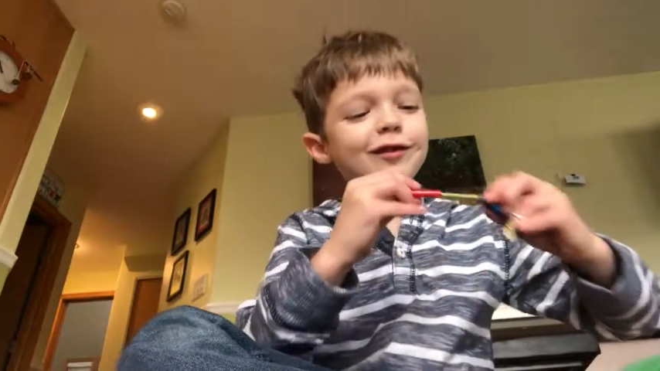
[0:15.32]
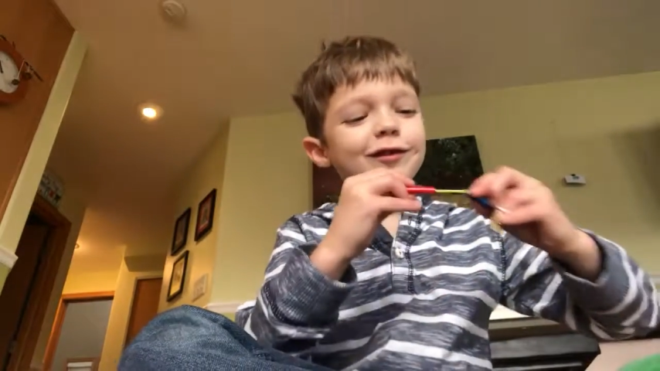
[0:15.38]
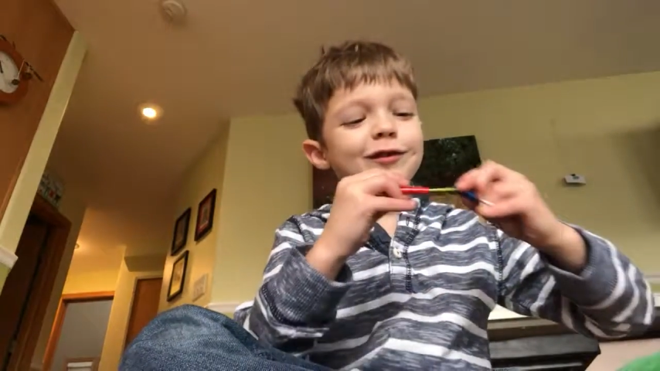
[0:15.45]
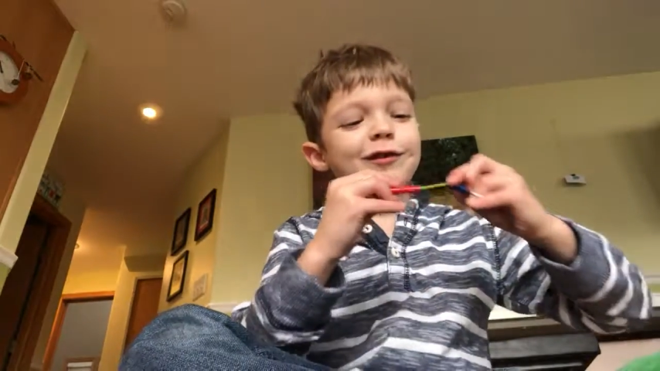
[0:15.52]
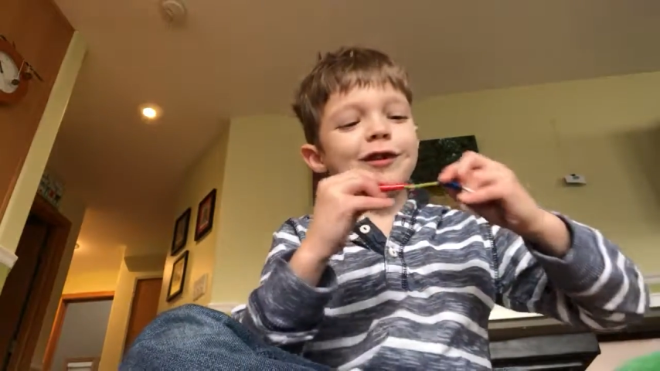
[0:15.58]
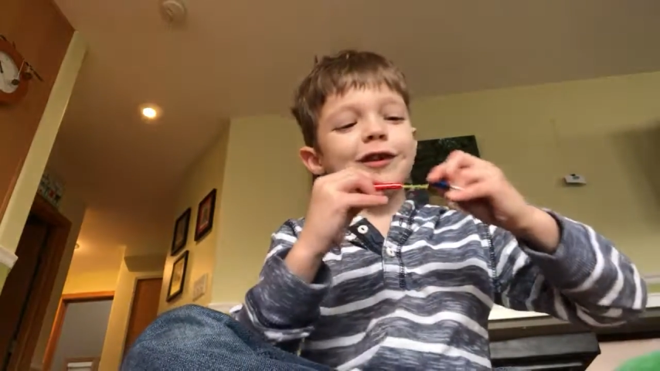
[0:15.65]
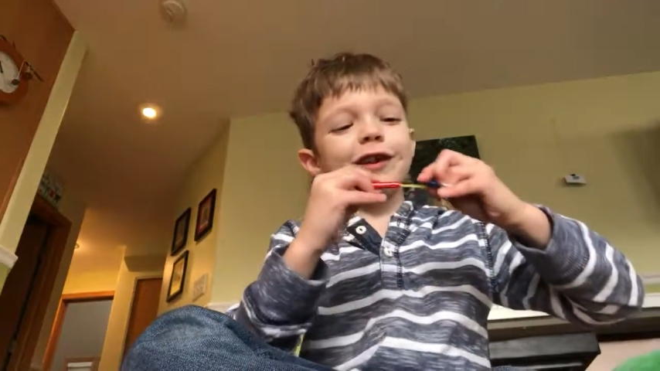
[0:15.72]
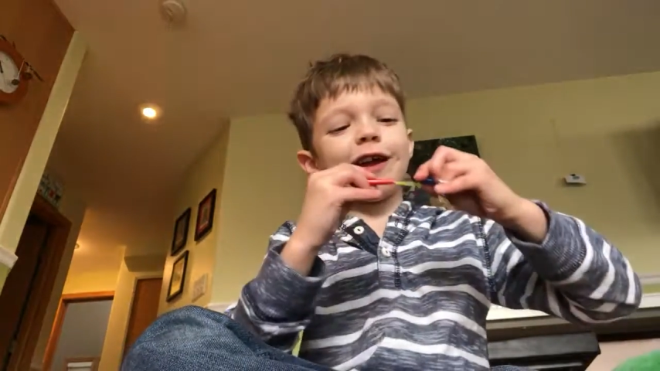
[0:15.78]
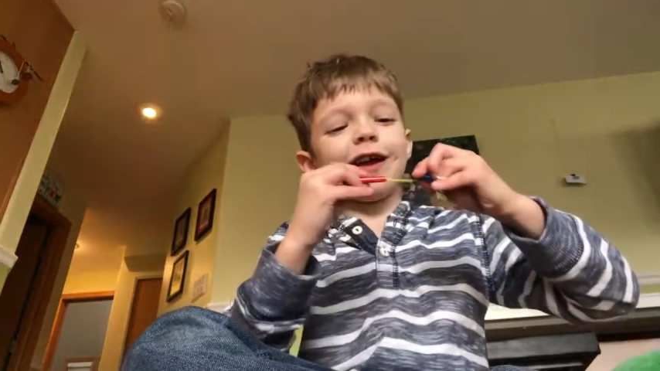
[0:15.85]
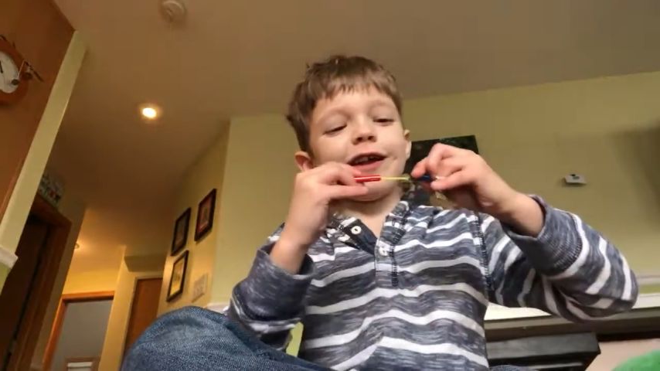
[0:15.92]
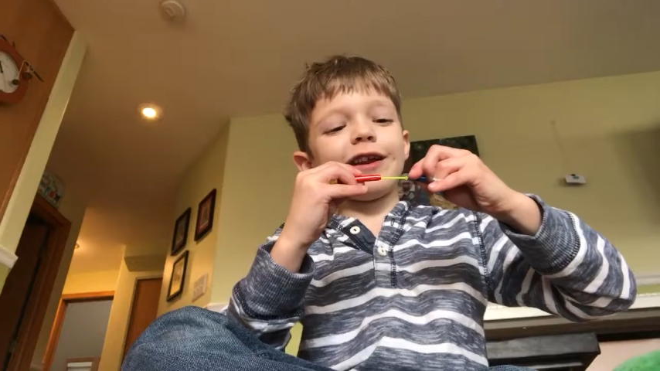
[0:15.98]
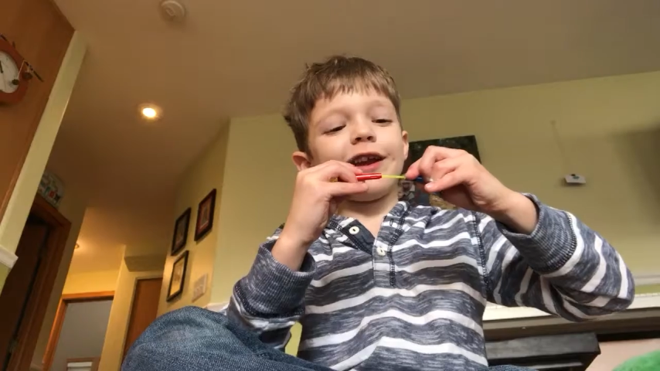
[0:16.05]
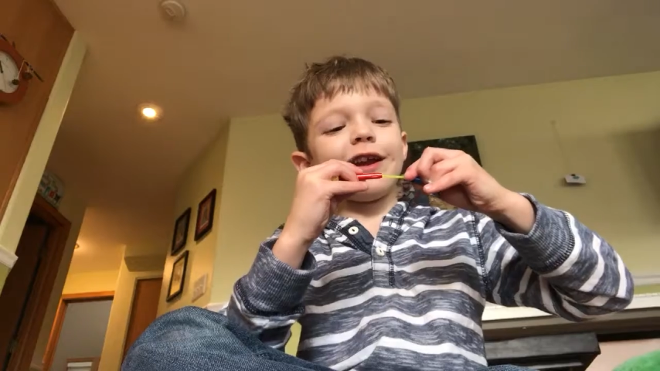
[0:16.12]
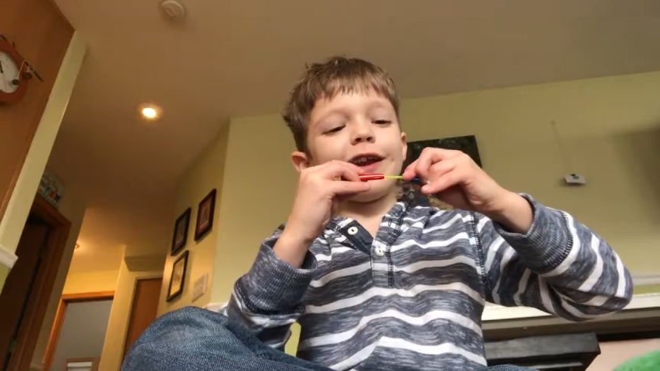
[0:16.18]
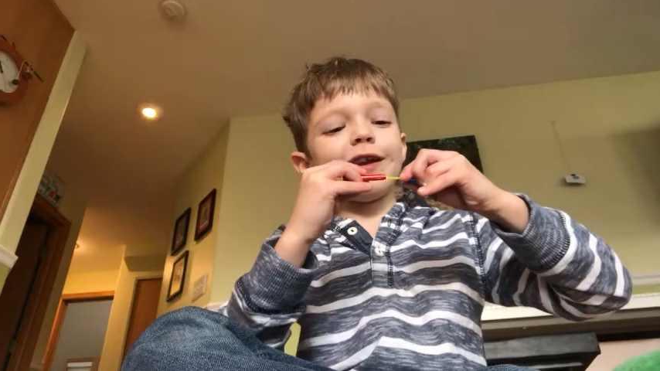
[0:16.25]
Let's try
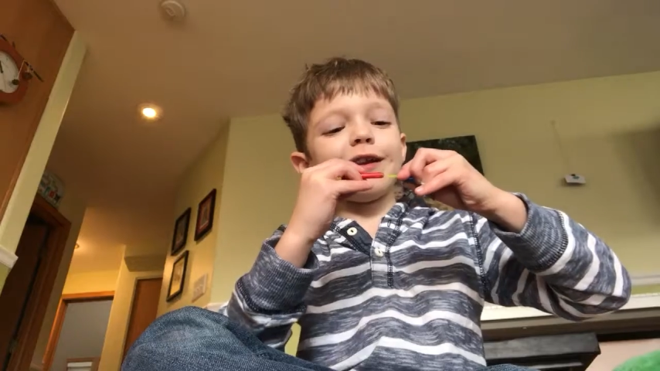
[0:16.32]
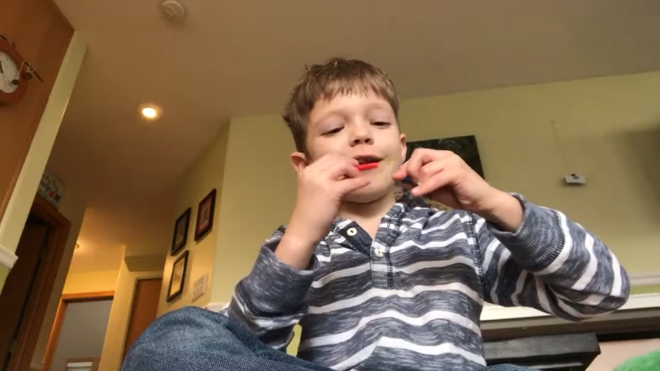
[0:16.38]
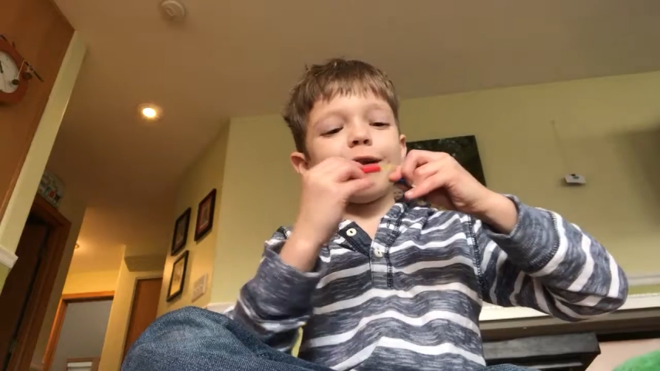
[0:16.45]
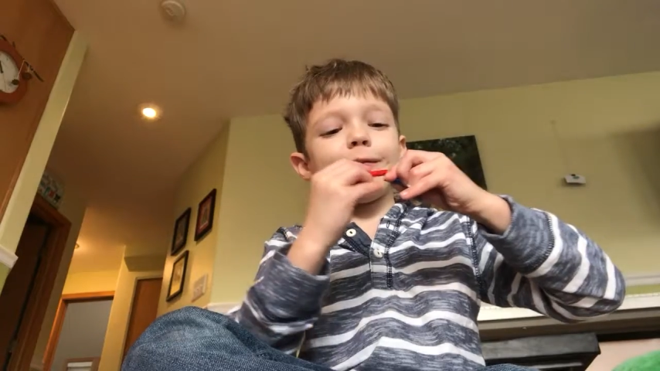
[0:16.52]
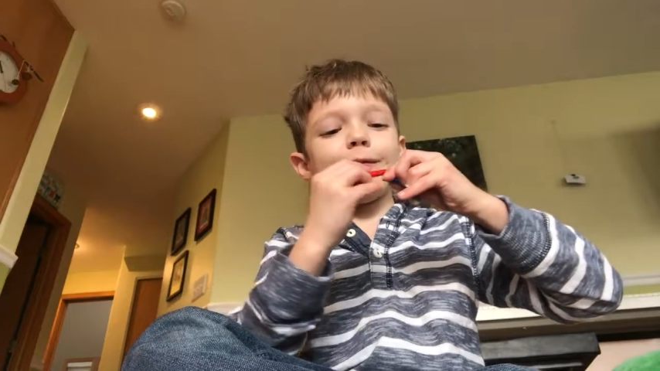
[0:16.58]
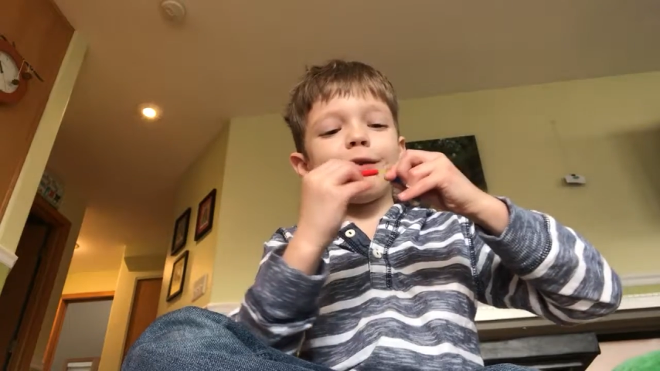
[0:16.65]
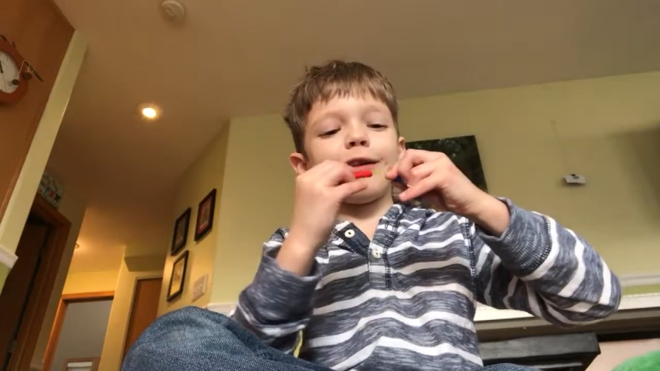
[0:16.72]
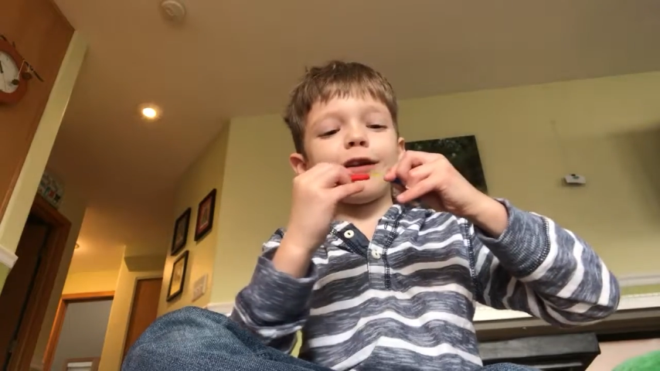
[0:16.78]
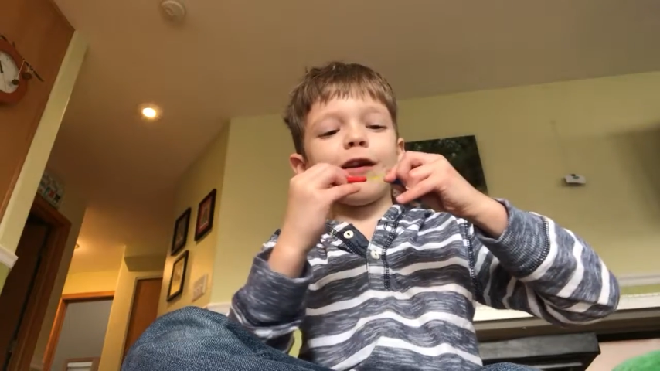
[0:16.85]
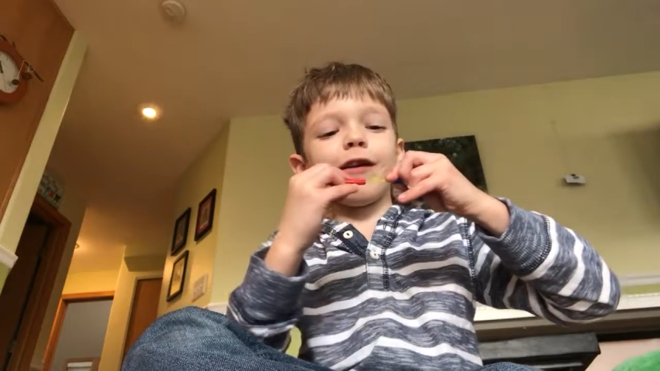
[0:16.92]
that again. It might